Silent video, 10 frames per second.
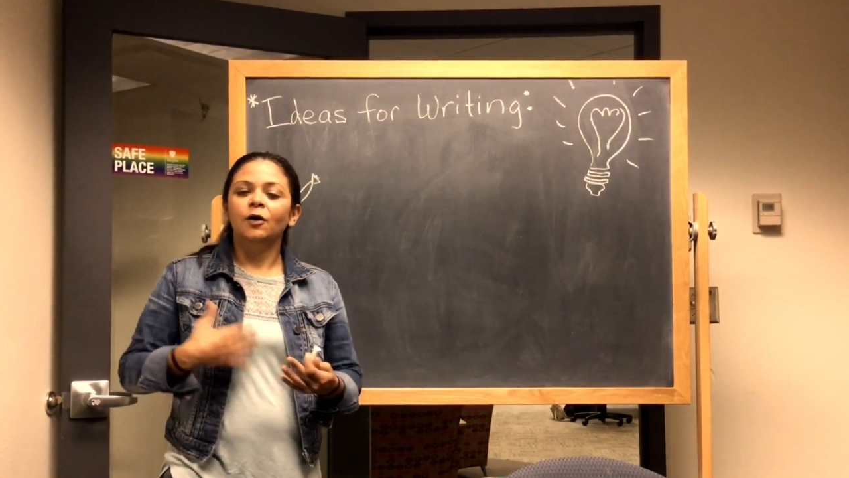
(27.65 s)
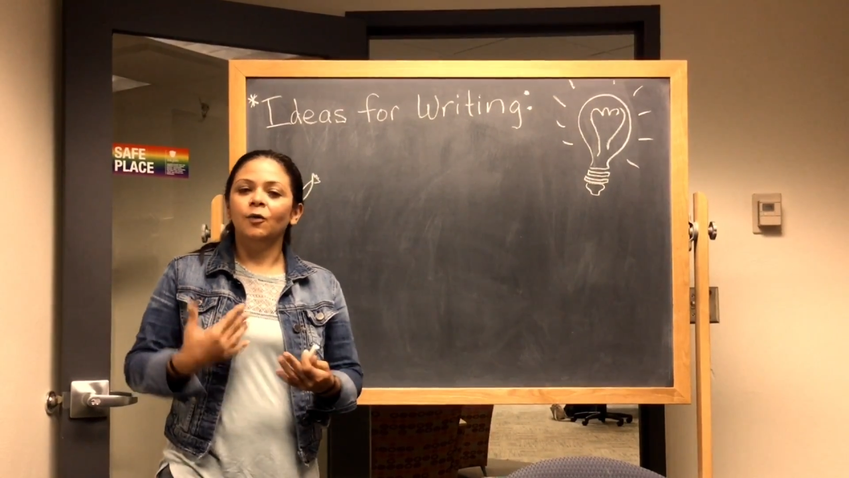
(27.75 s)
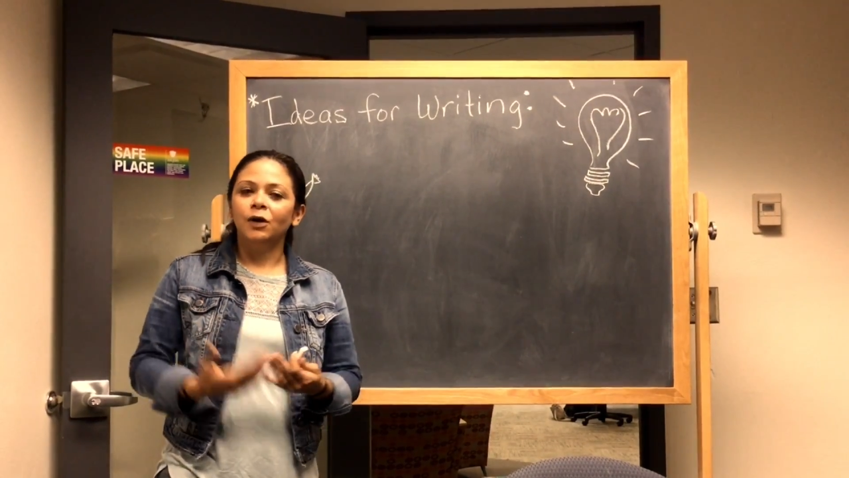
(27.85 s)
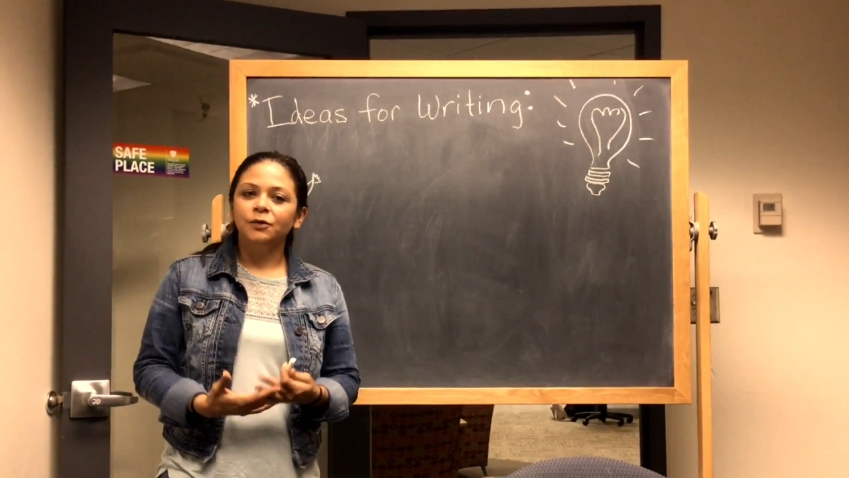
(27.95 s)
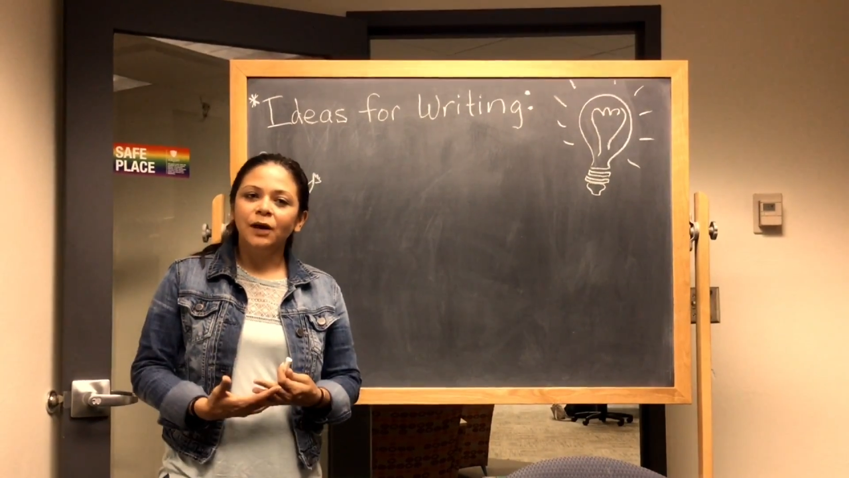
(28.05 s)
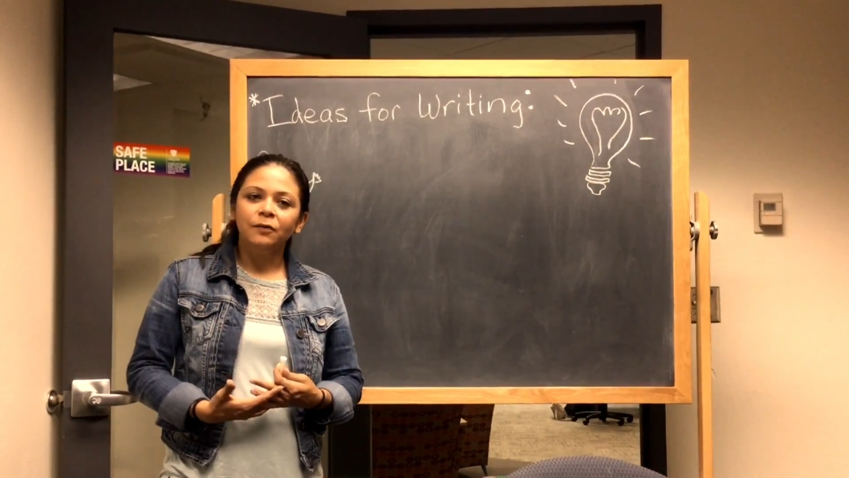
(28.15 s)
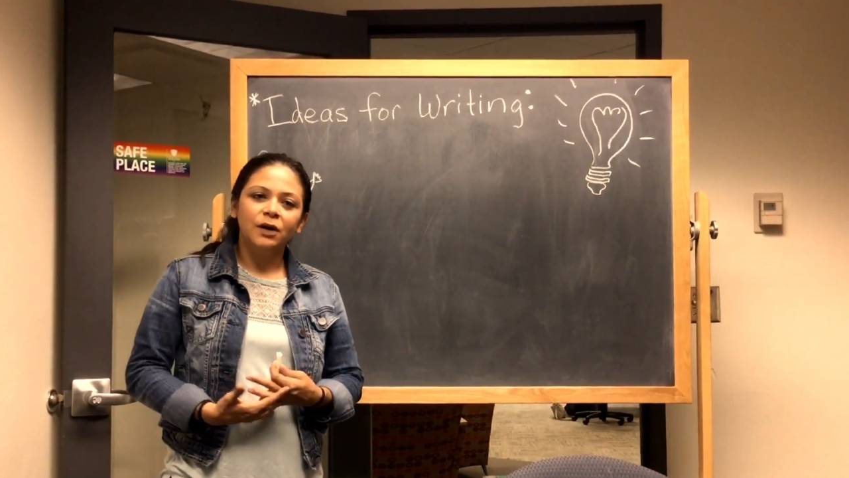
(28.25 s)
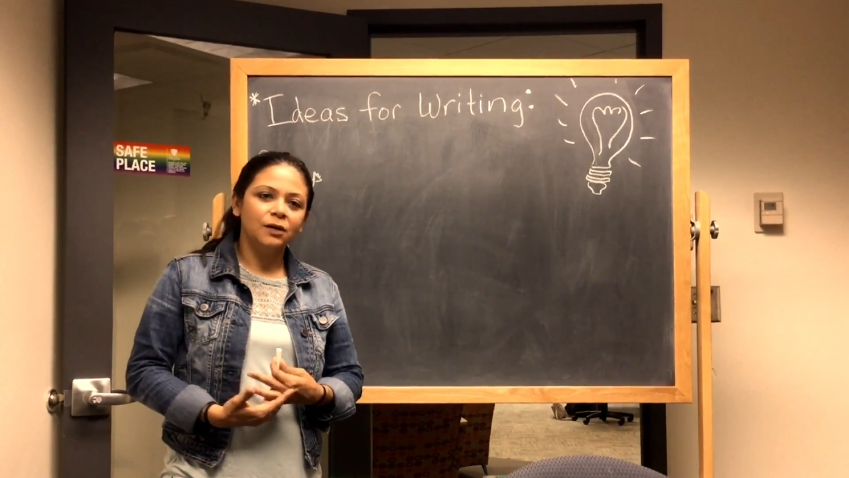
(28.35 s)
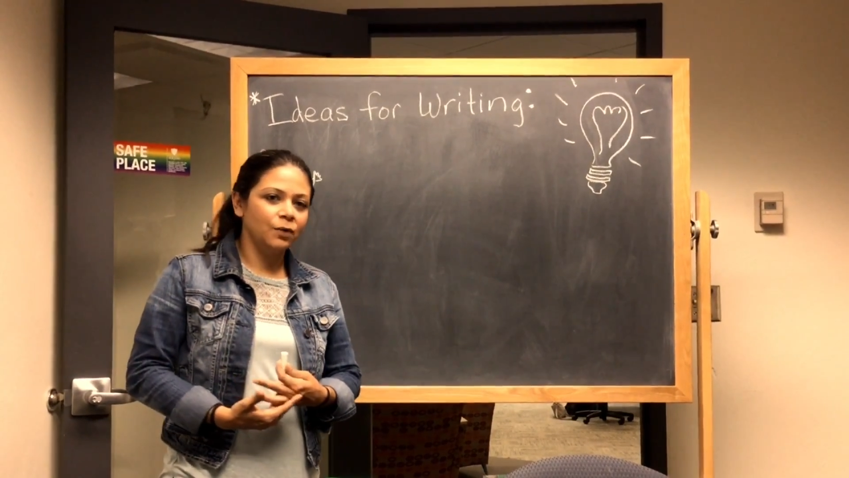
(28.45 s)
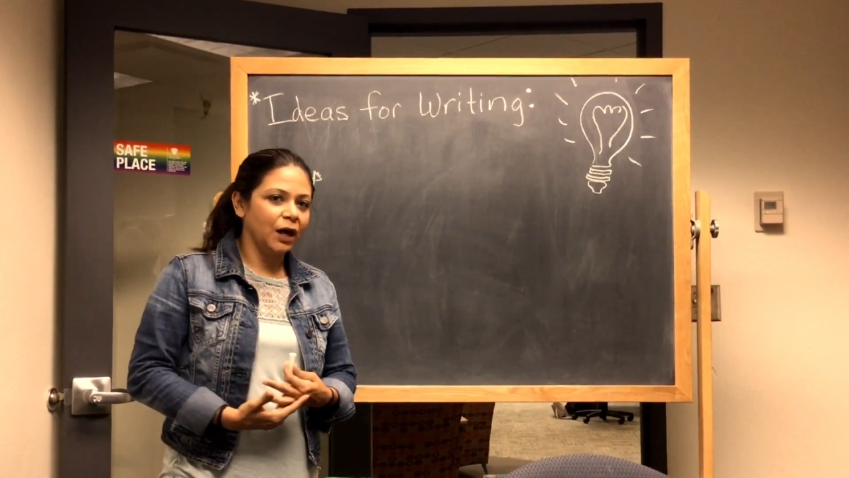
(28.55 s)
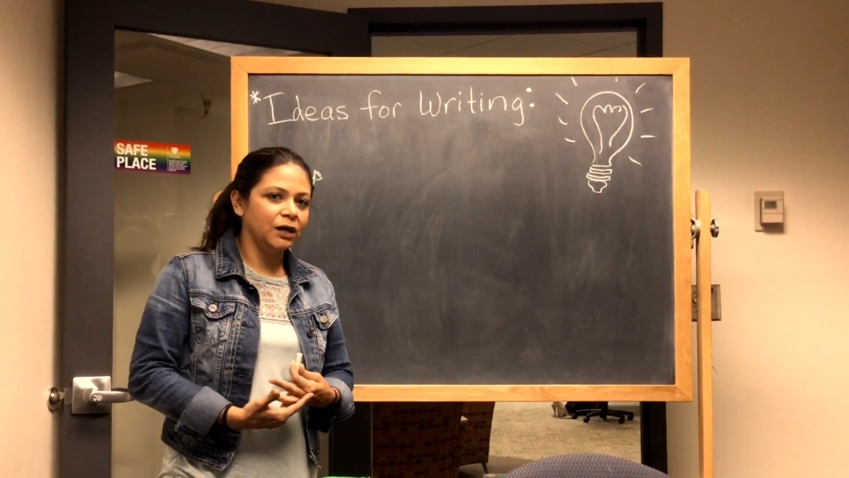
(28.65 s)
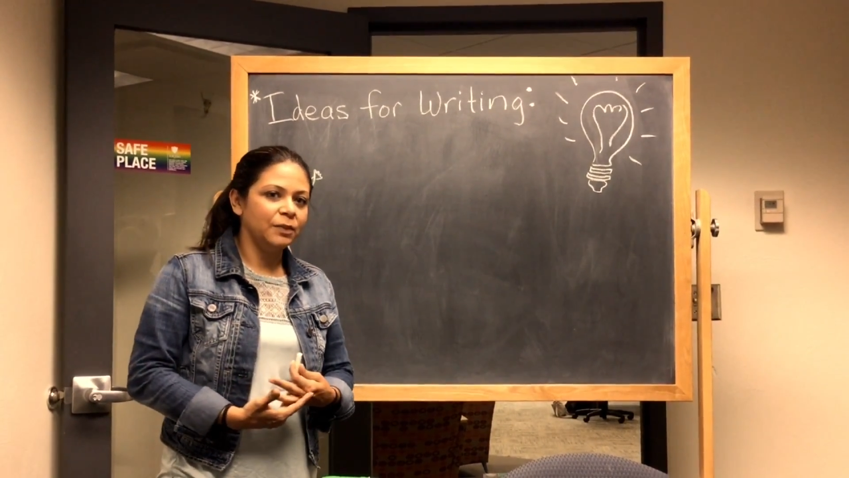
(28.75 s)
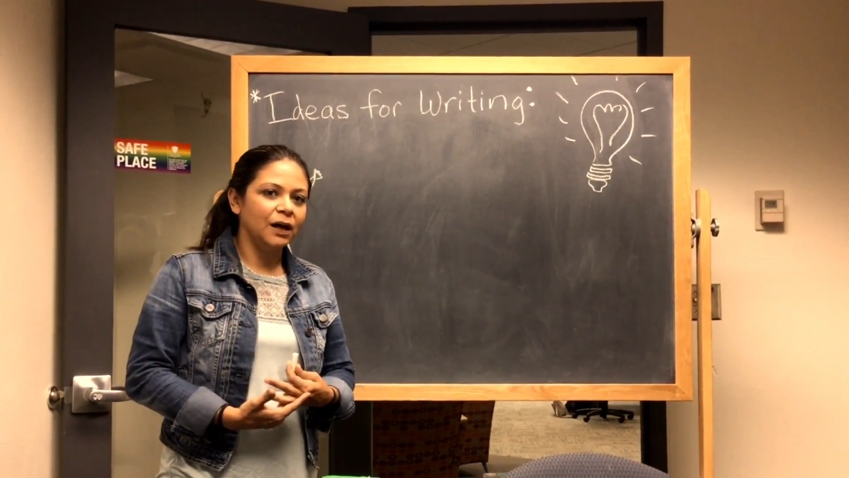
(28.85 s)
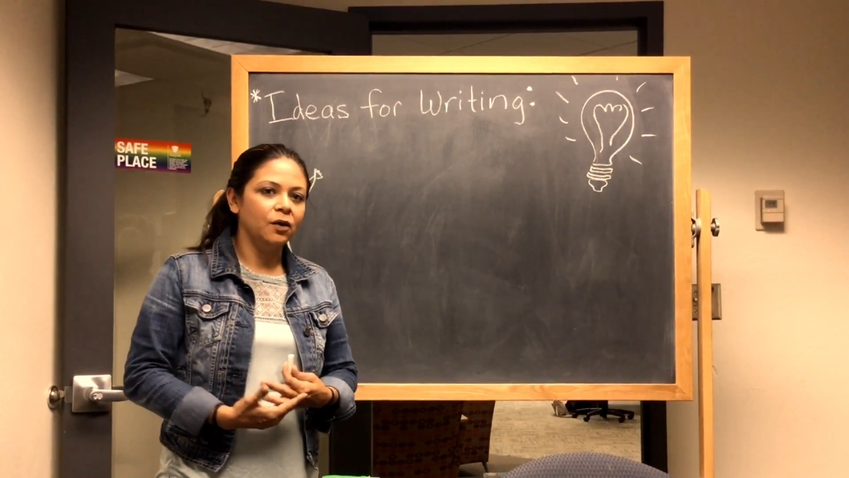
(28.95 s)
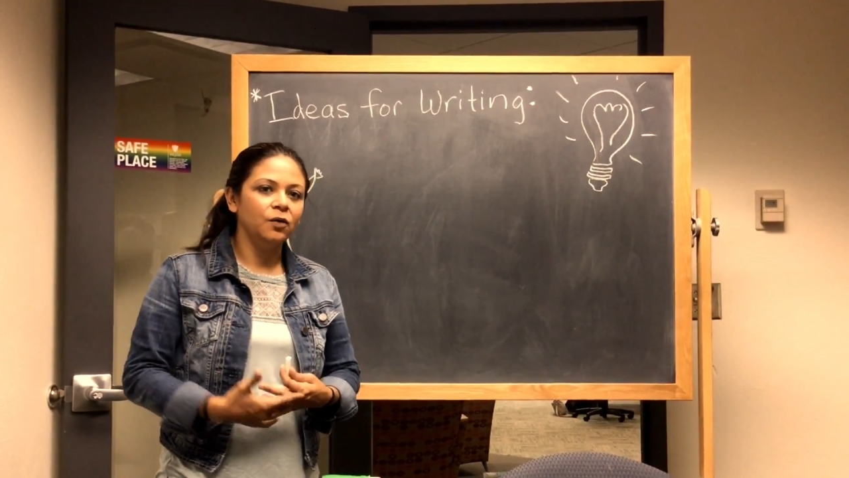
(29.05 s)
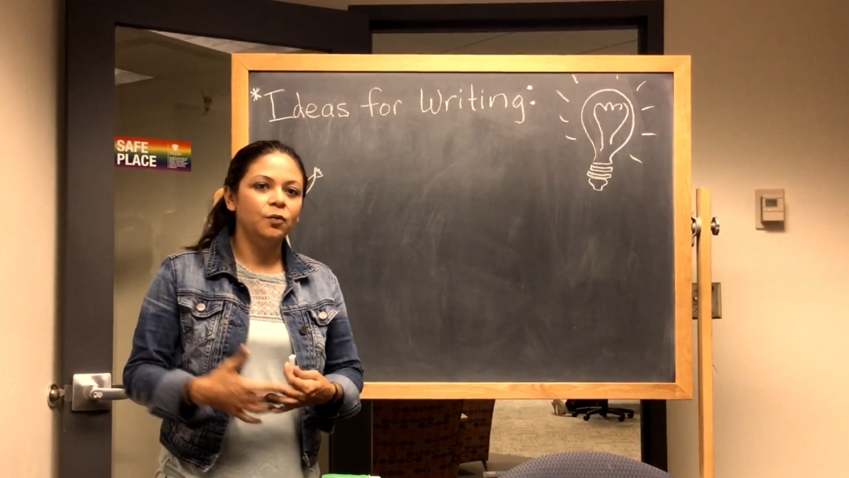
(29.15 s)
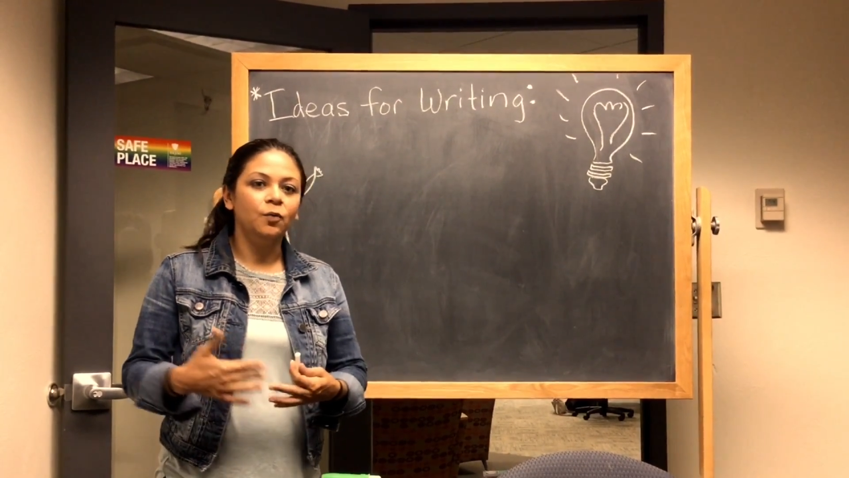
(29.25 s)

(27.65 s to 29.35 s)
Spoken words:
what do I want to write about?